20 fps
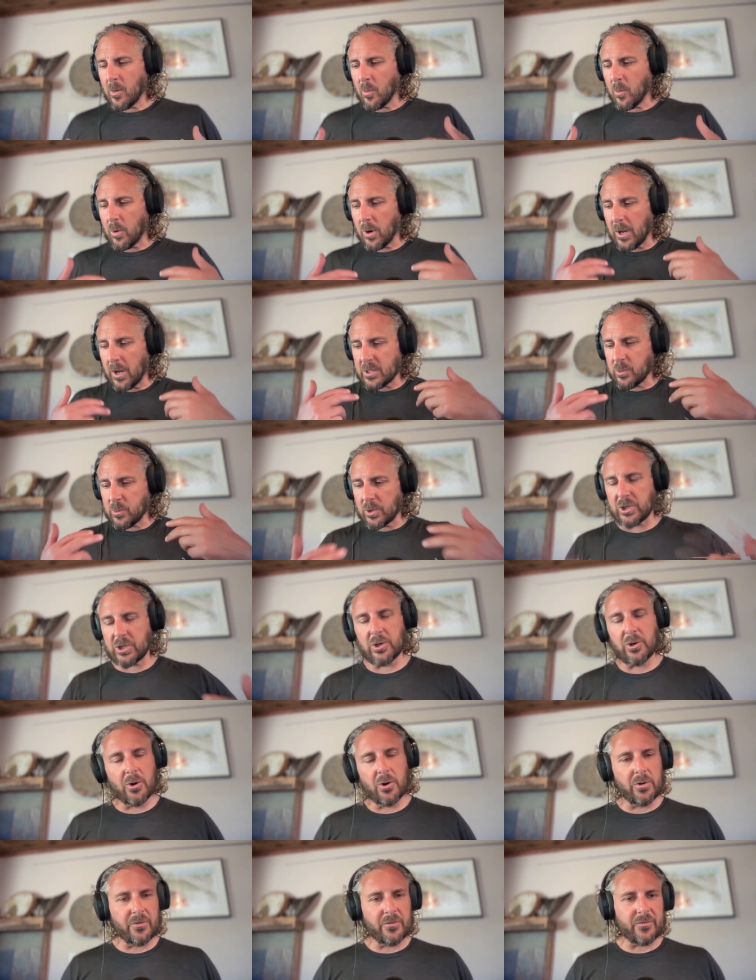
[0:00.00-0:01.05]
Whereas what
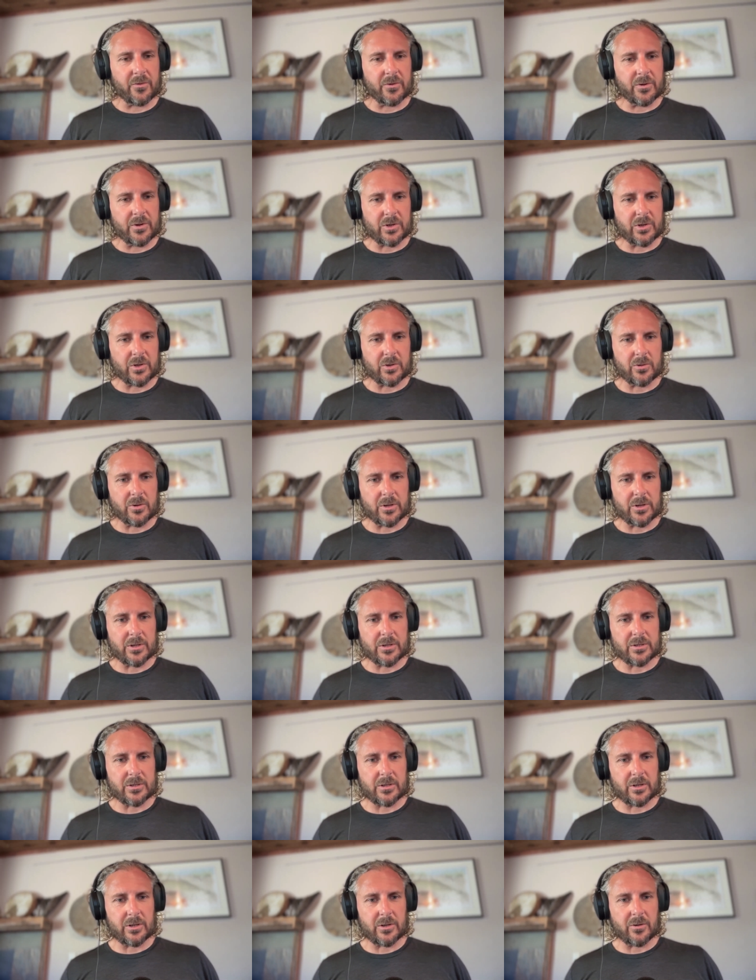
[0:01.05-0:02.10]
you're referring to
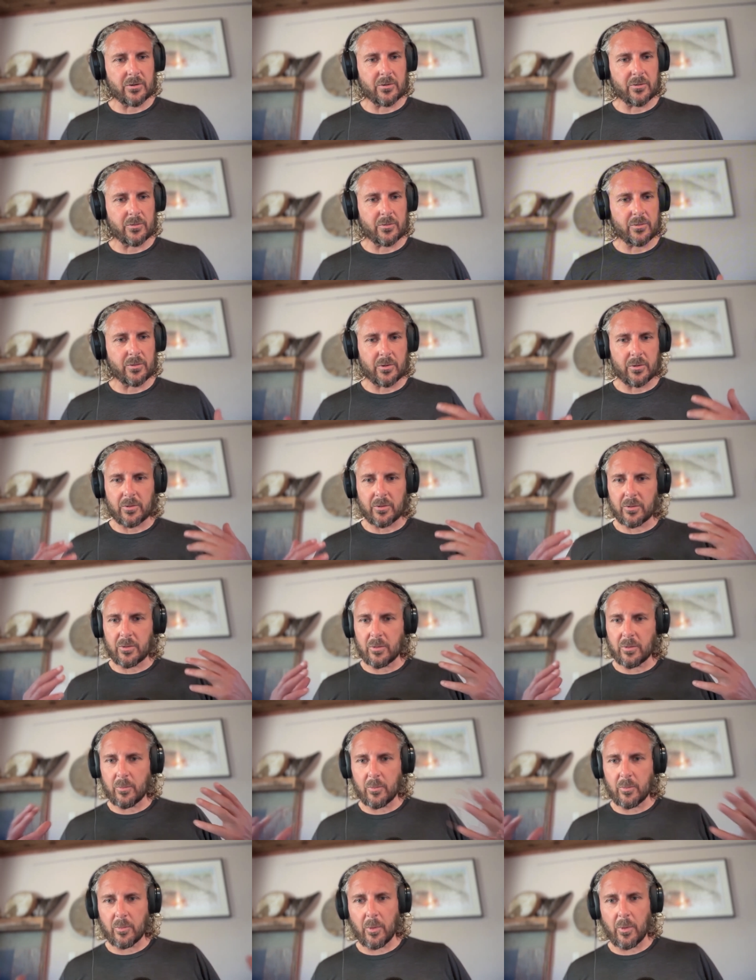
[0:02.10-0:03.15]
as, the
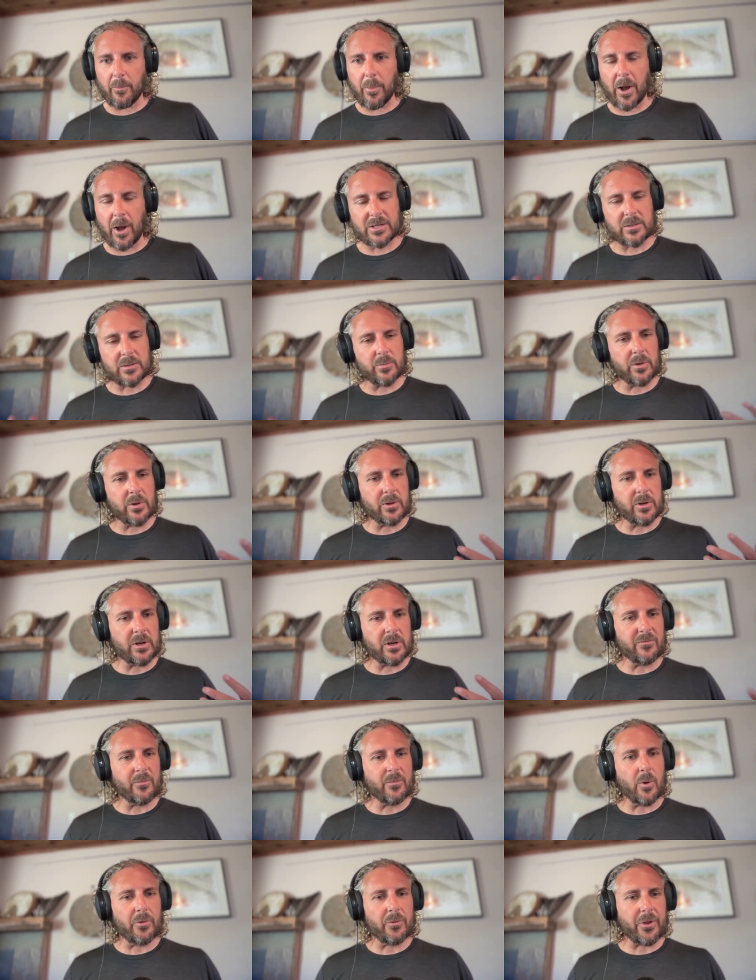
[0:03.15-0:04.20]
possibility
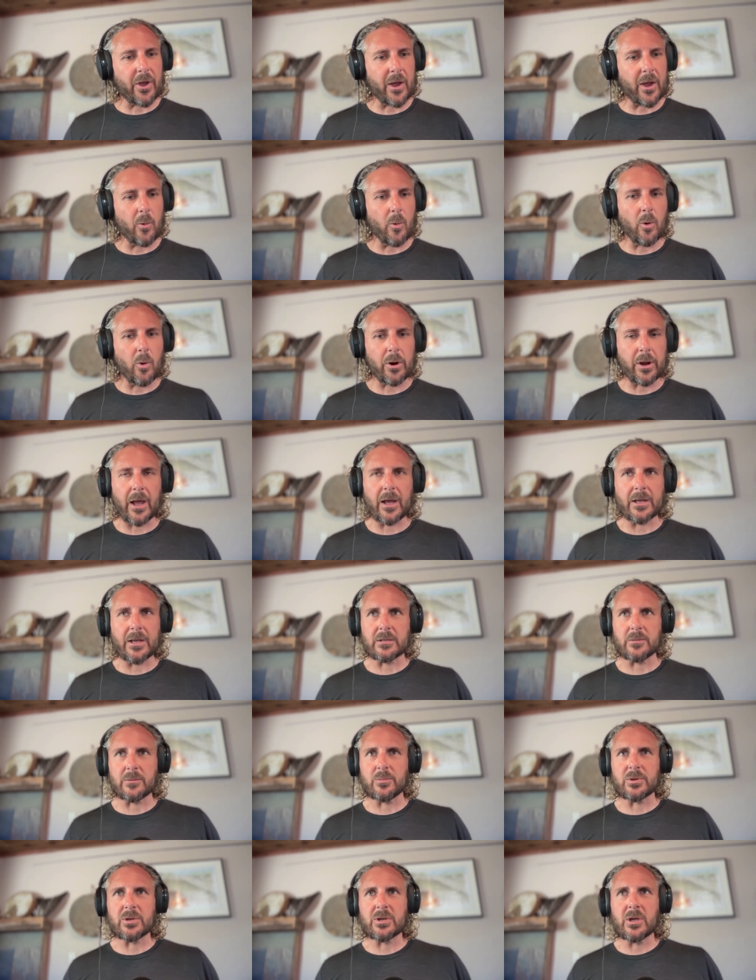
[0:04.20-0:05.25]
of multi
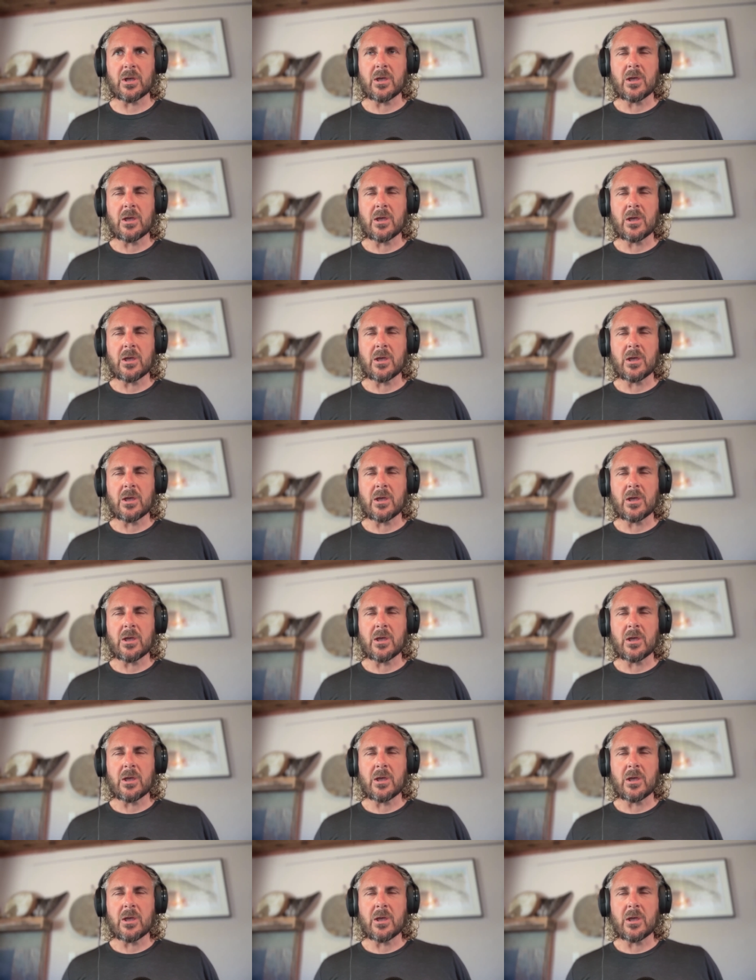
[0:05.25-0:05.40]
orgasms,